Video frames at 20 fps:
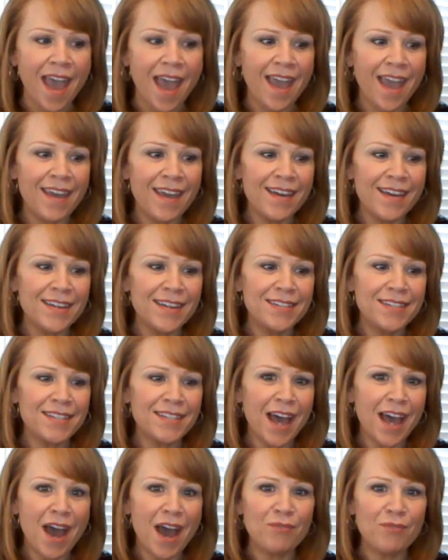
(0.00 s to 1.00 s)
And
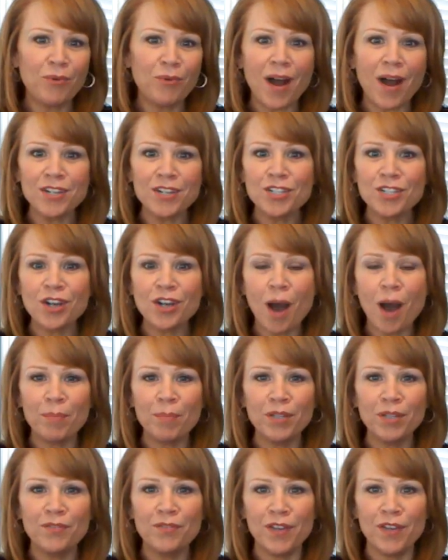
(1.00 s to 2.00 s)
I've watched a
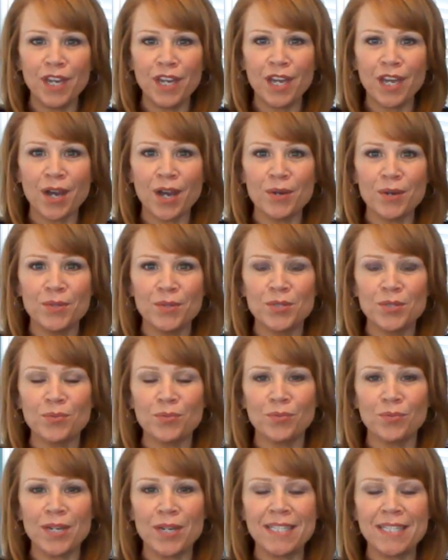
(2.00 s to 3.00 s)
couple of videos
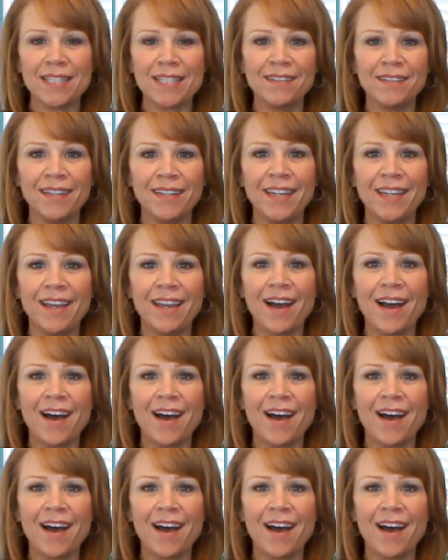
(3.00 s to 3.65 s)
recently